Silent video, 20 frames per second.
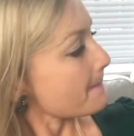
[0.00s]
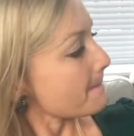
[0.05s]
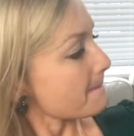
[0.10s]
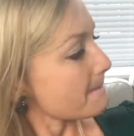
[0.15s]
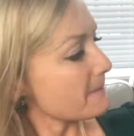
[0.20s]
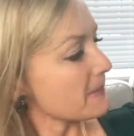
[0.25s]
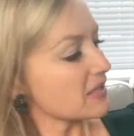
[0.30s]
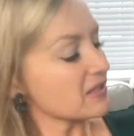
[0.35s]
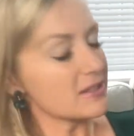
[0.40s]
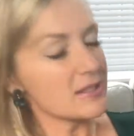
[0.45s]

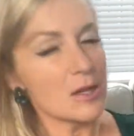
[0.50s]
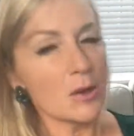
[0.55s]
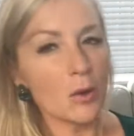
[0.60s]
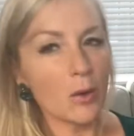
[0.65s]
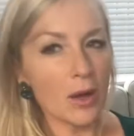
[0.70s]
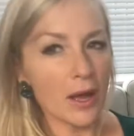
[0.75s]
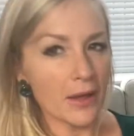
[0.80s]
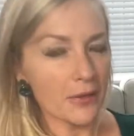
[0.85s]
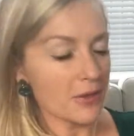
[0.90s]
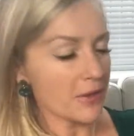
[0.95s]

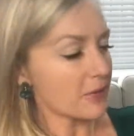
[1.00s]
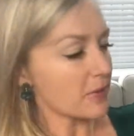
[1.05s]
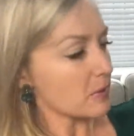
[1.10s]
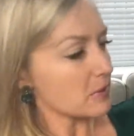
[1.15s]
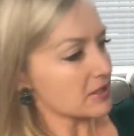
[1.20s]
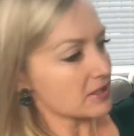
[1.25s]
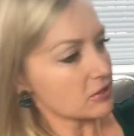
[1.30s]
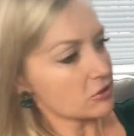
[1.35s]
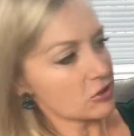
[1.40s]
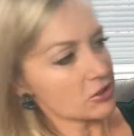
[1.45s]
So I thought that
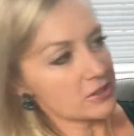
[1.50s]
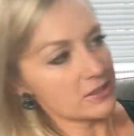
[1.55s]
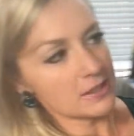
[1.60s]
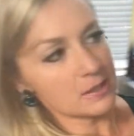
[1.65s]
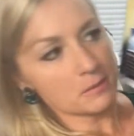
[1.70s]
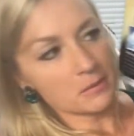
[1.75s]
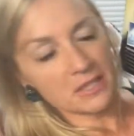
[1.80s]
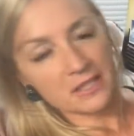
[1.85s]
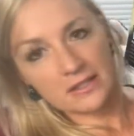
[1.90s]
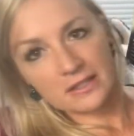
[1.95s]
was
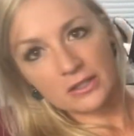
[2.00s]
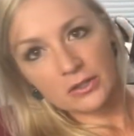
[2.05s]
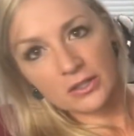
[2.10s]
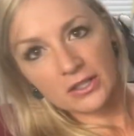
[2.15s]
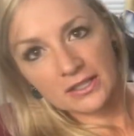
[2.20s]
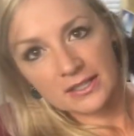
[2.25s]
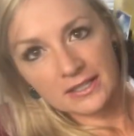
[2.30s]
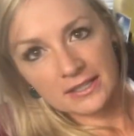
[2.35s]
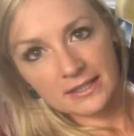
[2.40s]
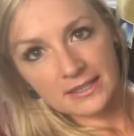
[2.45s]
interesting because you
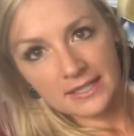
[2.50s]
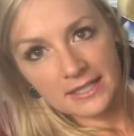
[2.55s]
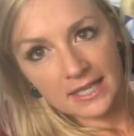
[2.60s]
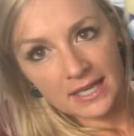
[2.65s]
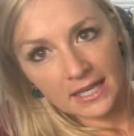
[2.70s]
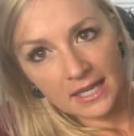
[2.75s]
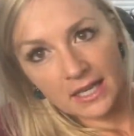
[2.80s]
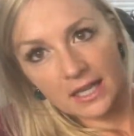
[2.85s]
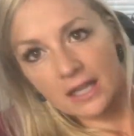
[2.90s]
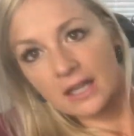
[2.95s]
guys can
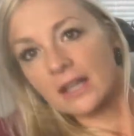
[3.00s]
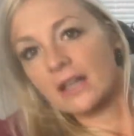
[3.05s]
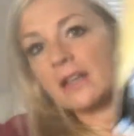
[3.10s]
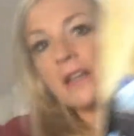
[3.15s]
see